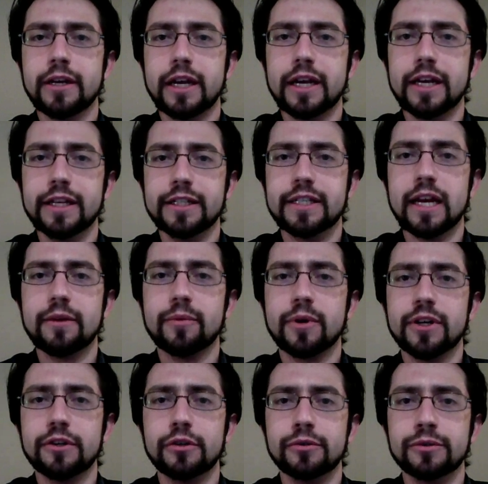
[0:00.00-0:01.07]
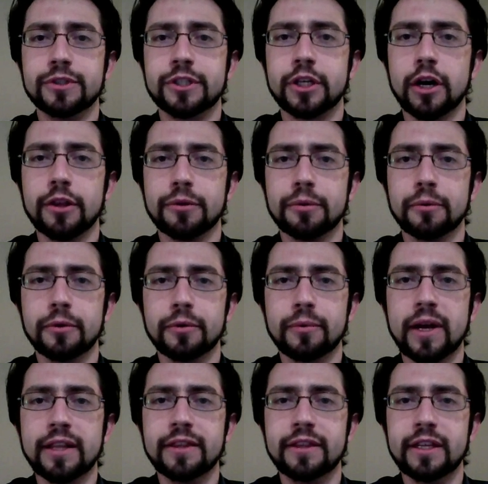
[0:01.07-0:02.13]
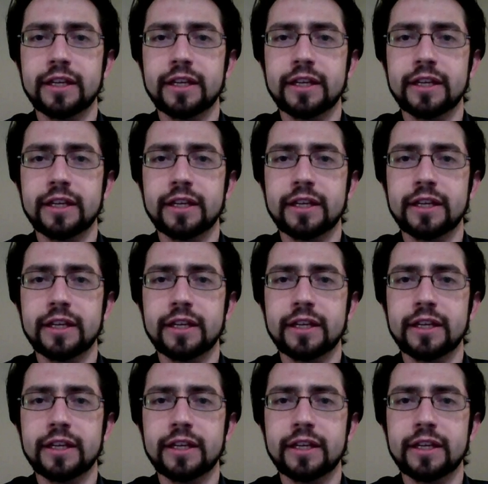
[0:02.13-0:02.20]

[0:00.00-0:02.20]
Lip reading: And to anyone who's gone through and read